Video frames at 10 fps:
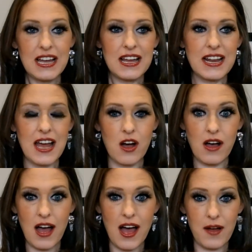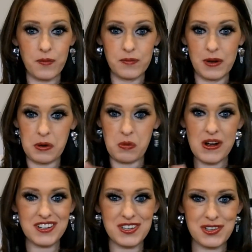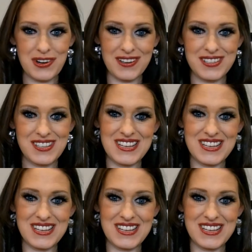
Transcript: Now, I want to stress